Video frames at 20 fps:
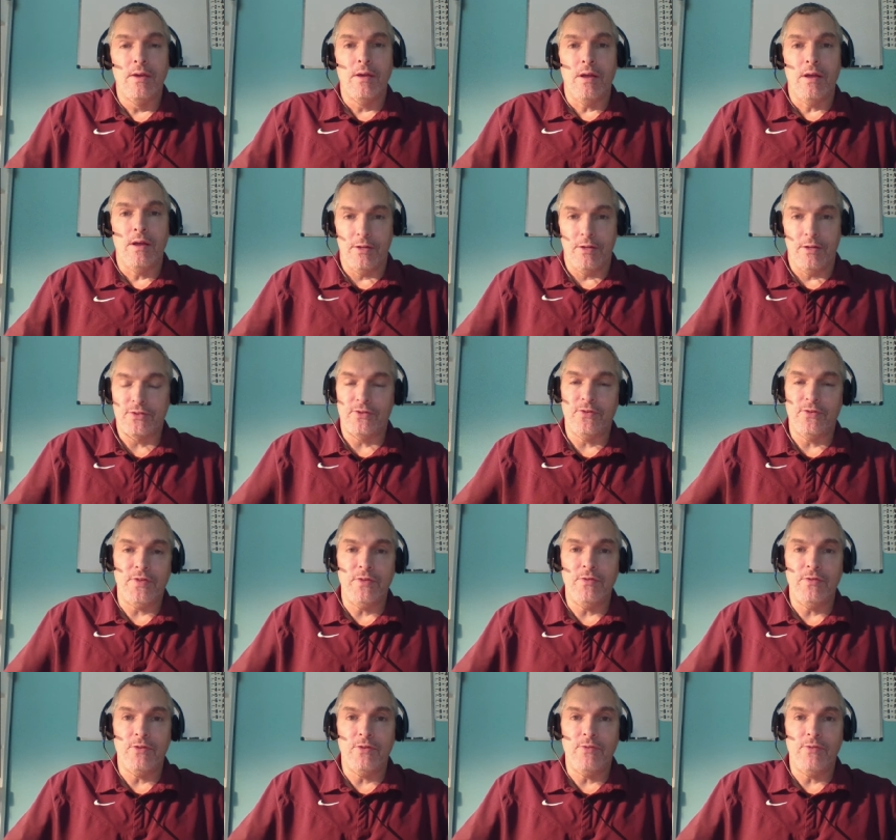Also, if
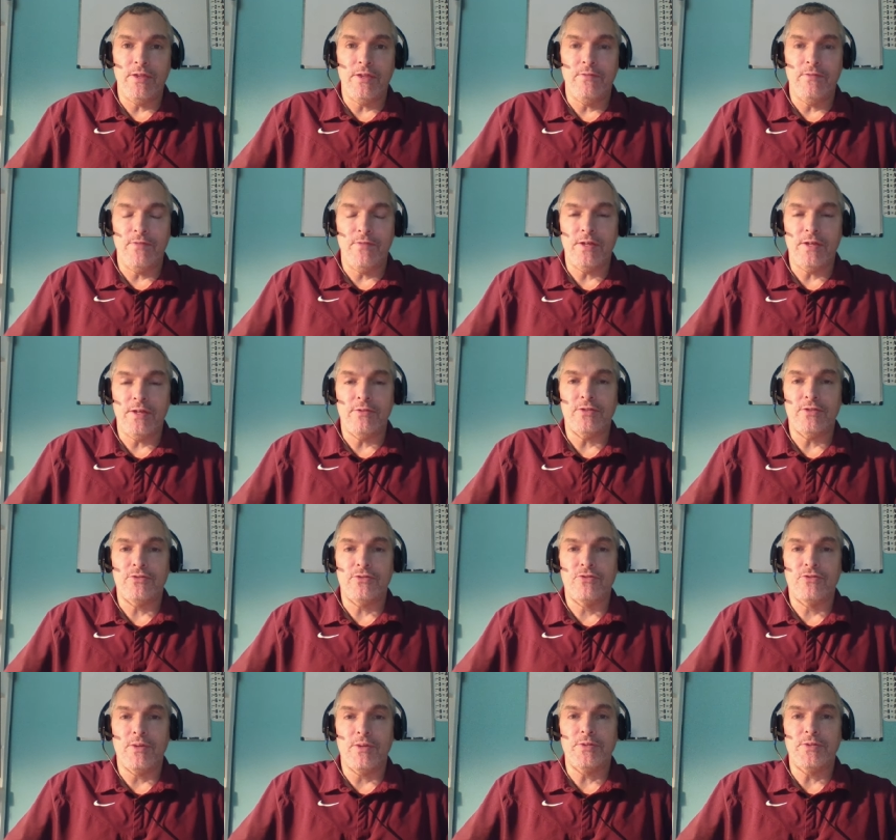he would have read the video
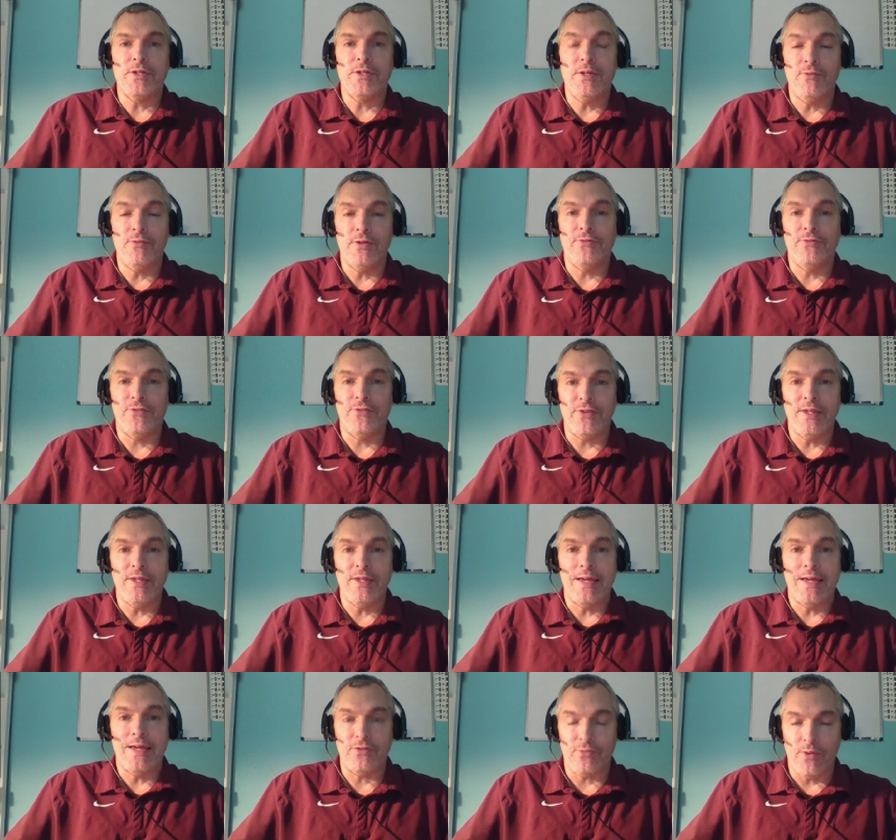description, he would have seen
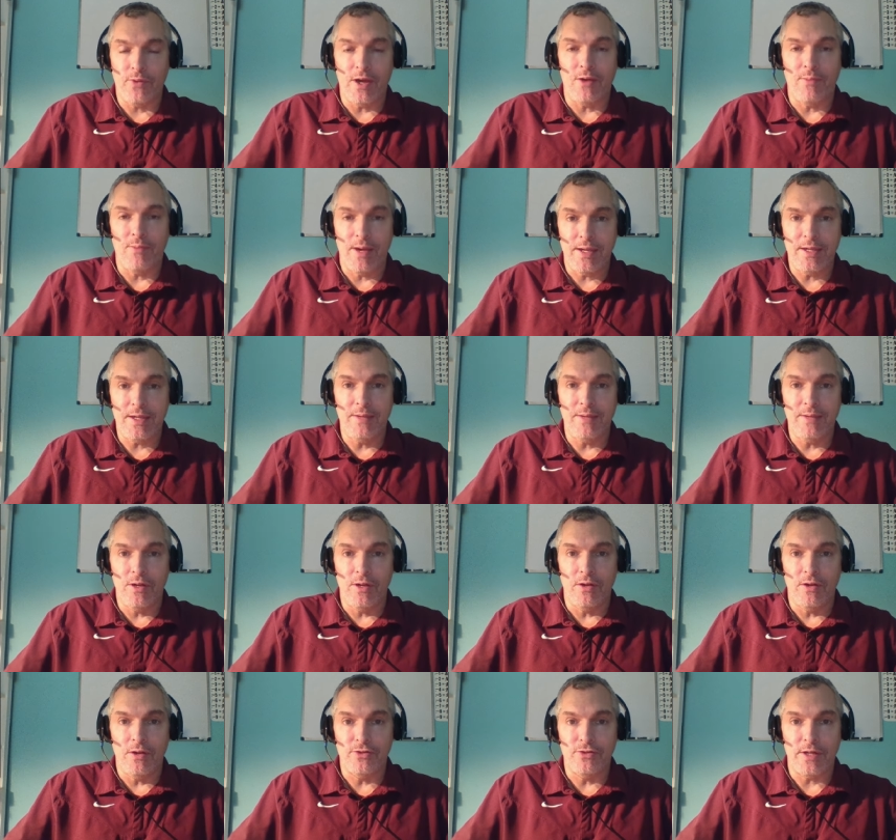that as well, my
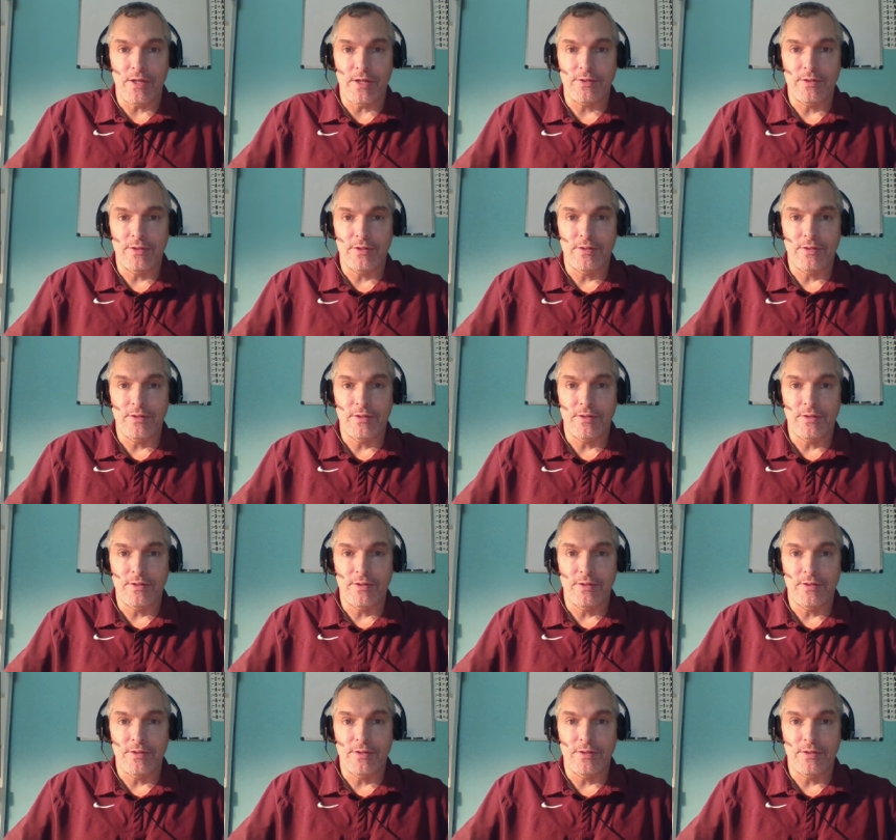email address.